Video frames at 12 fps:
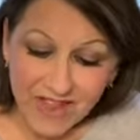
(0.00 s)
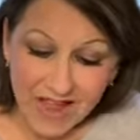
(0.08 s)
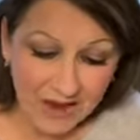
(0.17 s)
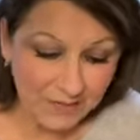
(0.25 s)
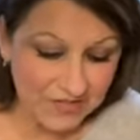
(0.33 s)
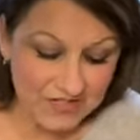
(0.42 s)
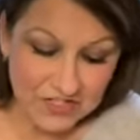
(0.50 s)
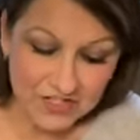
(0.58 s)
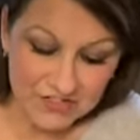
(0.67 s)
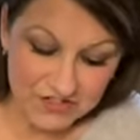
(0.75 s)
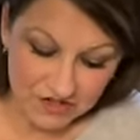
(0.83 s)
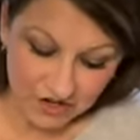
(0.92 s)
I'm just going
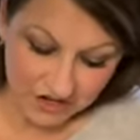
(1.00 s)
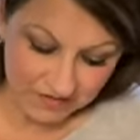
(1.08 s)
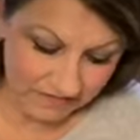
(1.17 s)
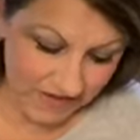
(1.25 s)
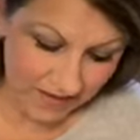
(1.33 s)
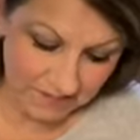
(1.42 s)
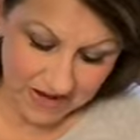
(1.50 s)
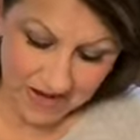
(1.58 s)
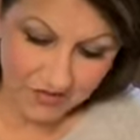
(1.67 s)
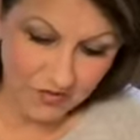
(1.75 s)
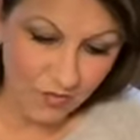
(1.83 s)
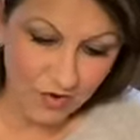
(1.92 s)
to start at
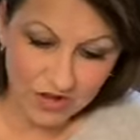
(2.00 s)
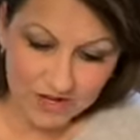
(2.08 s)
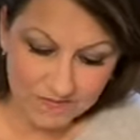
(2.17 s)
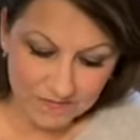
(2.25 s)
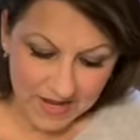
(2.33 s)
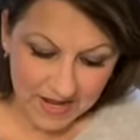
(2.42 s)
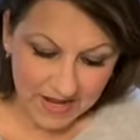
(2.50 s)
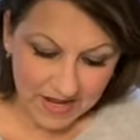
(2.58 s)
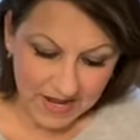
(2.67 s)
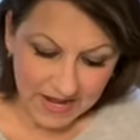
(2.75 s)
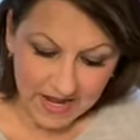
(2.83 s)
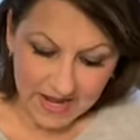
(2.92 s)
page one.
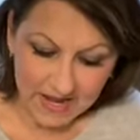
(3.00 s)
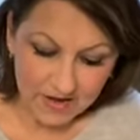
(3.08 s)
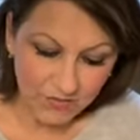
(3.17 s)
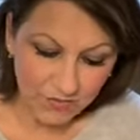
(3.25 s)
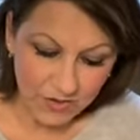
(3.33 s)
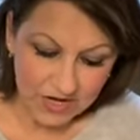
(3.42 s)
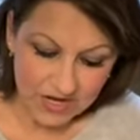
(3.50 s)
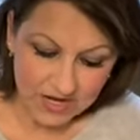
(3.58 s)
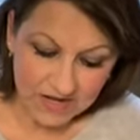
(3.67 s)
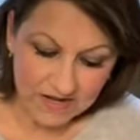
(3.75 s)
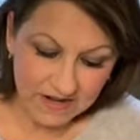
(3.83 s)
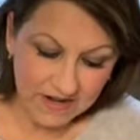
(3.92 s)
And
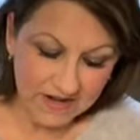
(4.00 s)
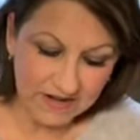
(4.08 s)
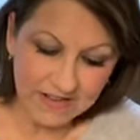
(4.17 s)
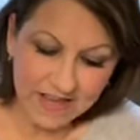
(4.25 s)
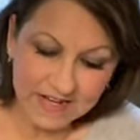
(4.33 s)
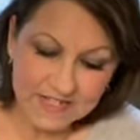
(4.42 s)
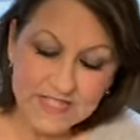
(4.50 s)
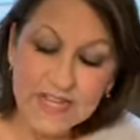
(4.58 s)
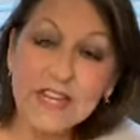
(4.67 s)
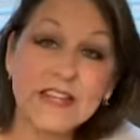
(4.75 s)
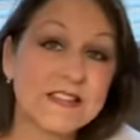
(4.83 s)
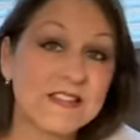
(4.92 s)
read, and like I
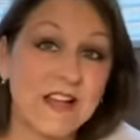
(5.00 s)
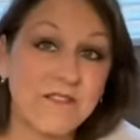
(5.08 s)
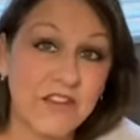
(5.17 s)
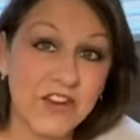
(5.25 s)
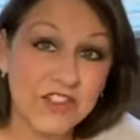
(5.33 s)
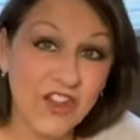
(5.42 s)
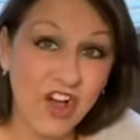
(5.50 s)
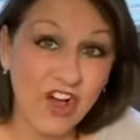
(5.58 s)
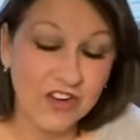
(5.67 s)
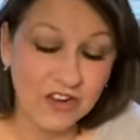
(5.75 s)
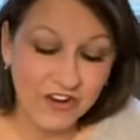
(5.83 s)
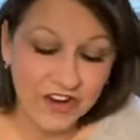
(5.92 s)
said, it's not very
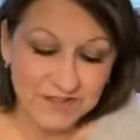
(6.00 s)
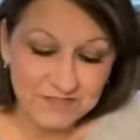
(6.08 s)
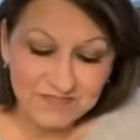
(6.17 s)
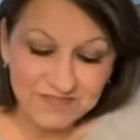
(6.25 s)
long, all right?